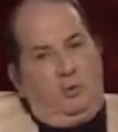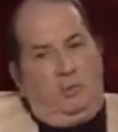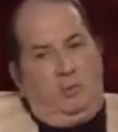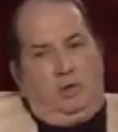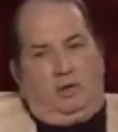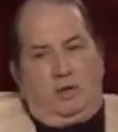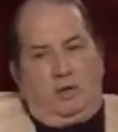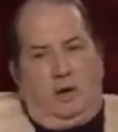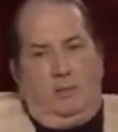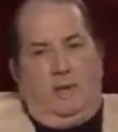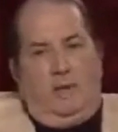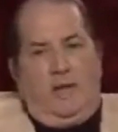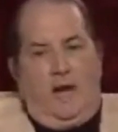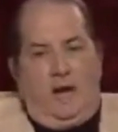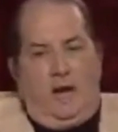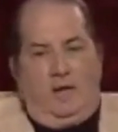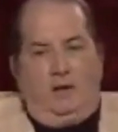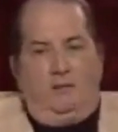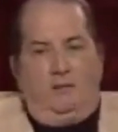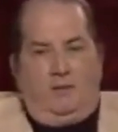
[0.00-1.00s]
human coming
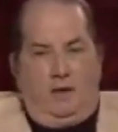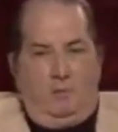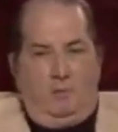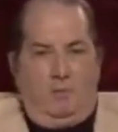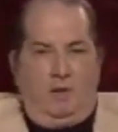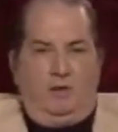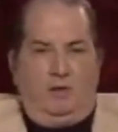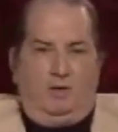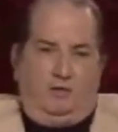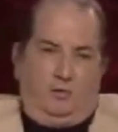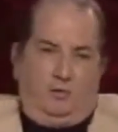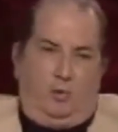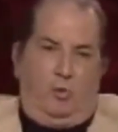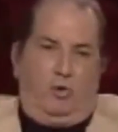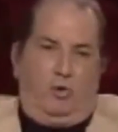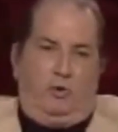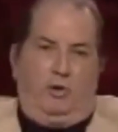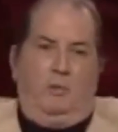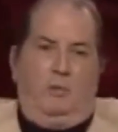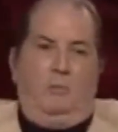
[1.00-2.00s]
out of their mother's
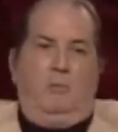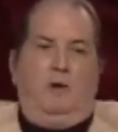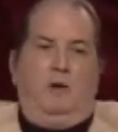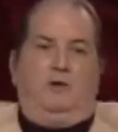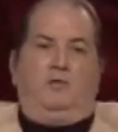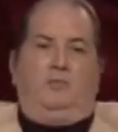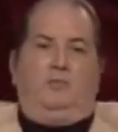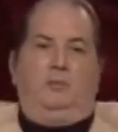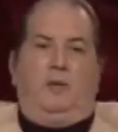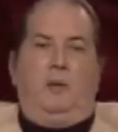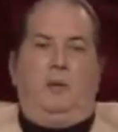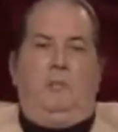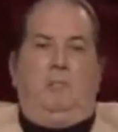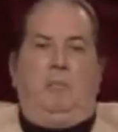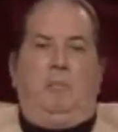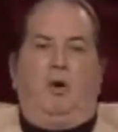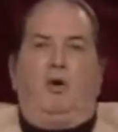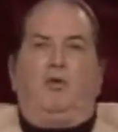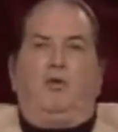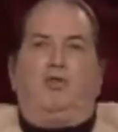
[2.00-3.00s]
water must be
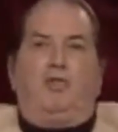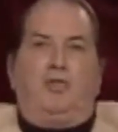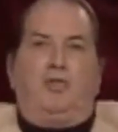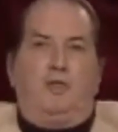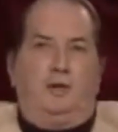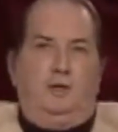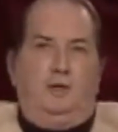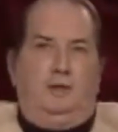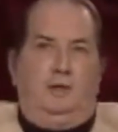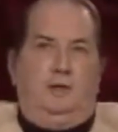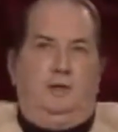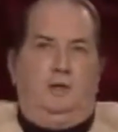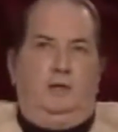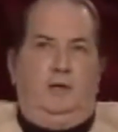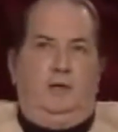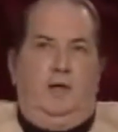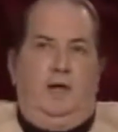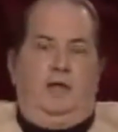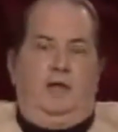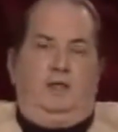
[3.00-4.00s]
birth.
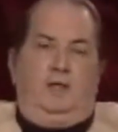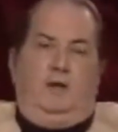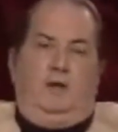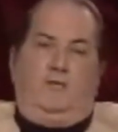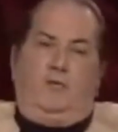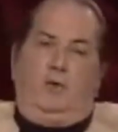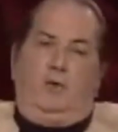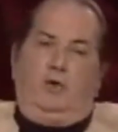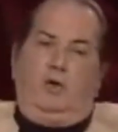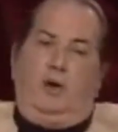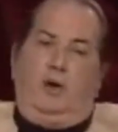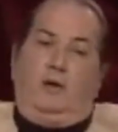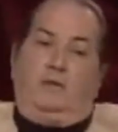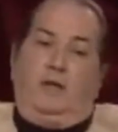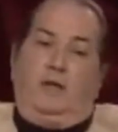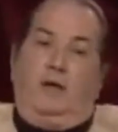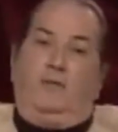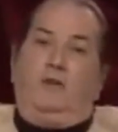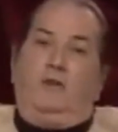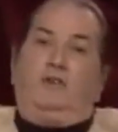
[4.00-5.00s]
And therefore, you
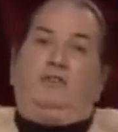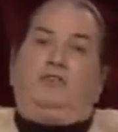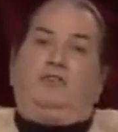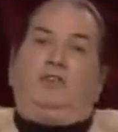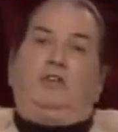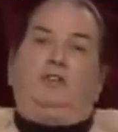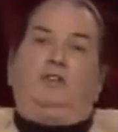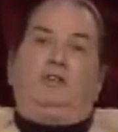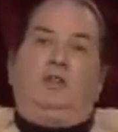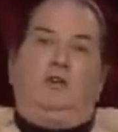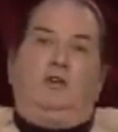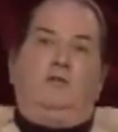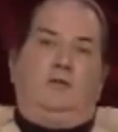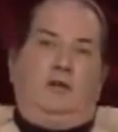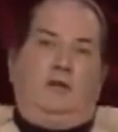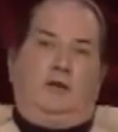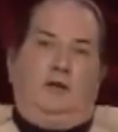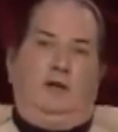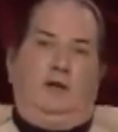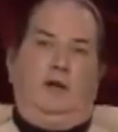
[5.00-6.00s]
have to have a
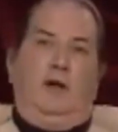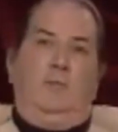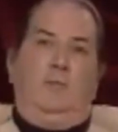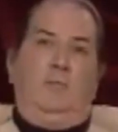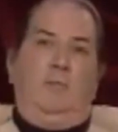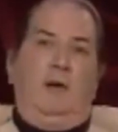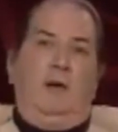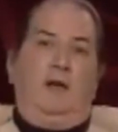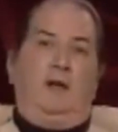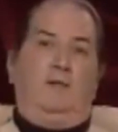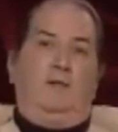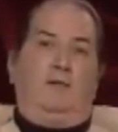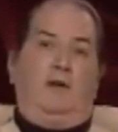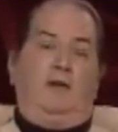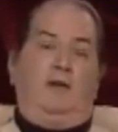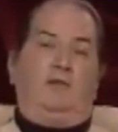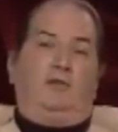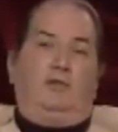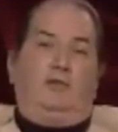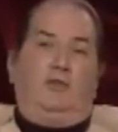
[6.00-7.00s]
certificate, a
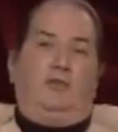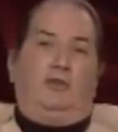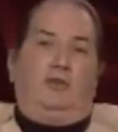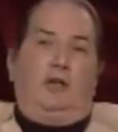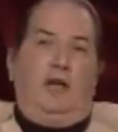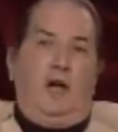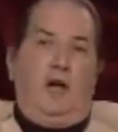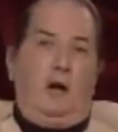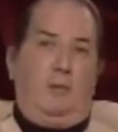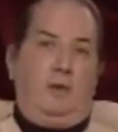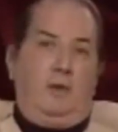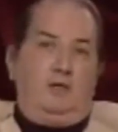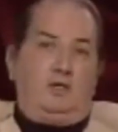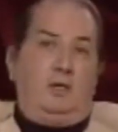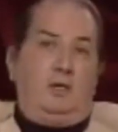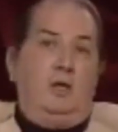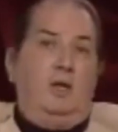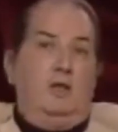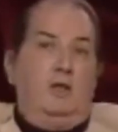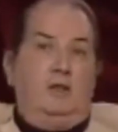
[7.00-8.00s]
manifest to see how
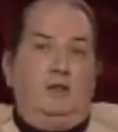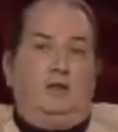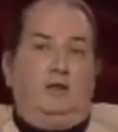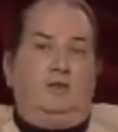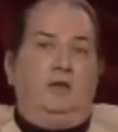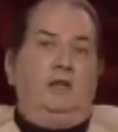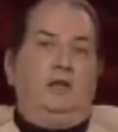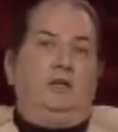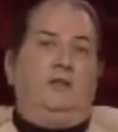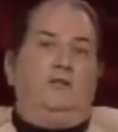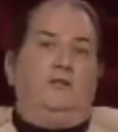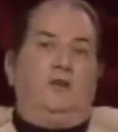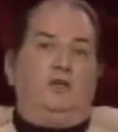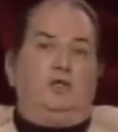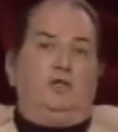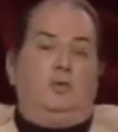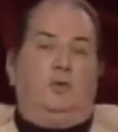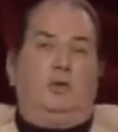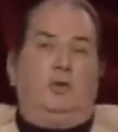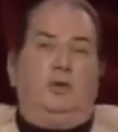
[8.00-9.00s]
much this
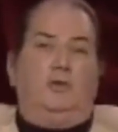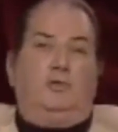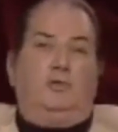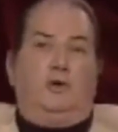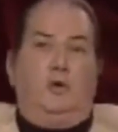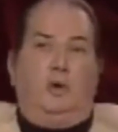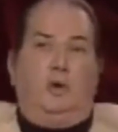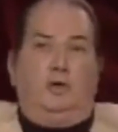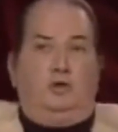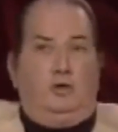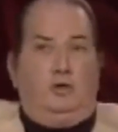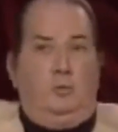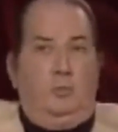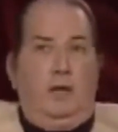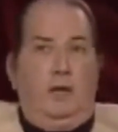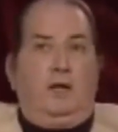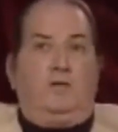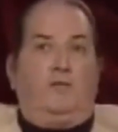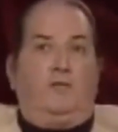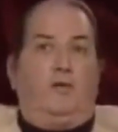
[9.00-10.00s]
individual is going to
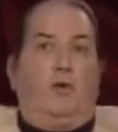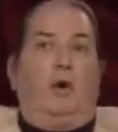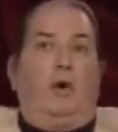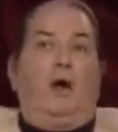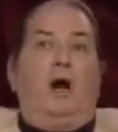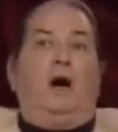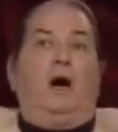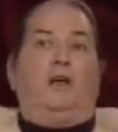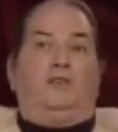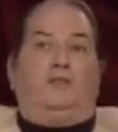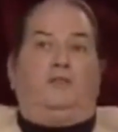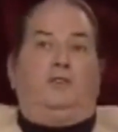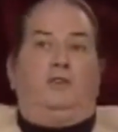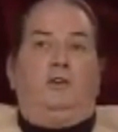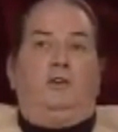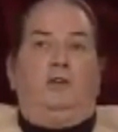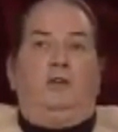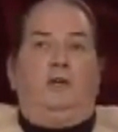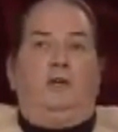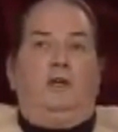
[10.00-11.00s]
make for
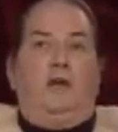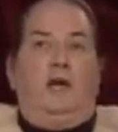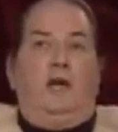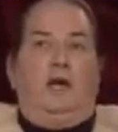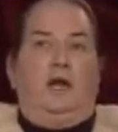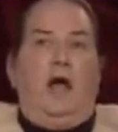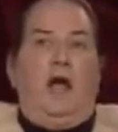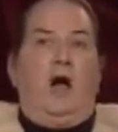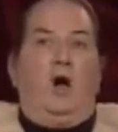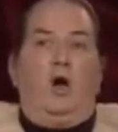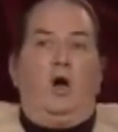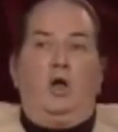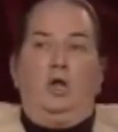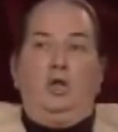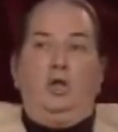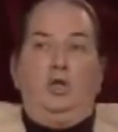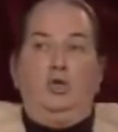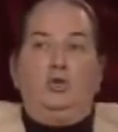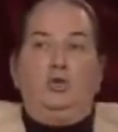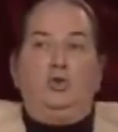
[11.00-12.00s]
us in
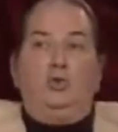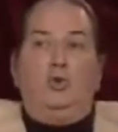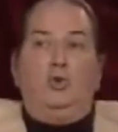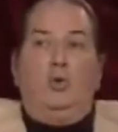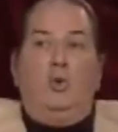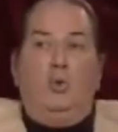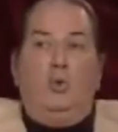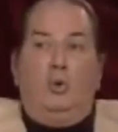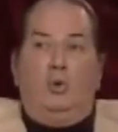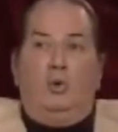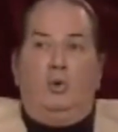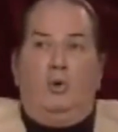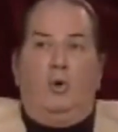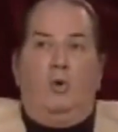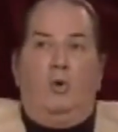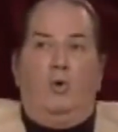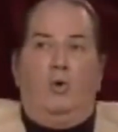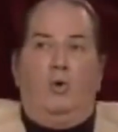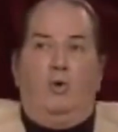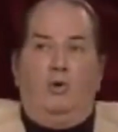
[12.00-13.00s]
our new
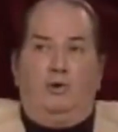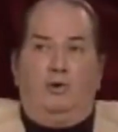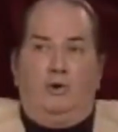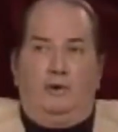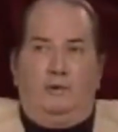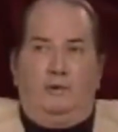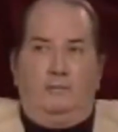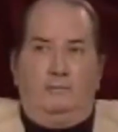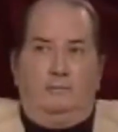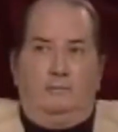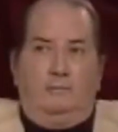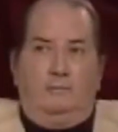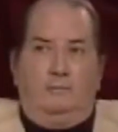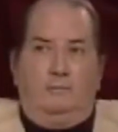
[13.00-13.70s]
world order.